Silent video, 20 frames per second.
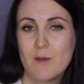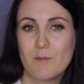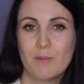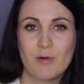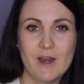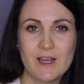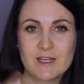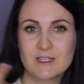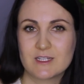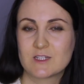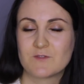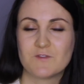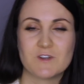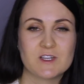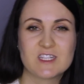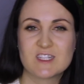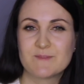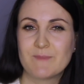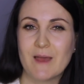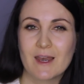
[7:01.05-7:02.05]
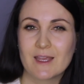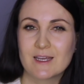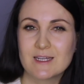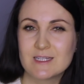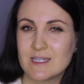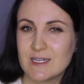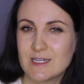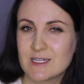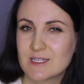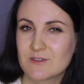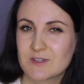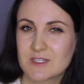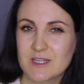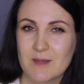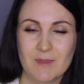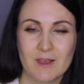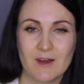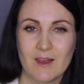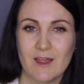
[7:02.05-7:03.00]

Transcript: practice for a spelling test or something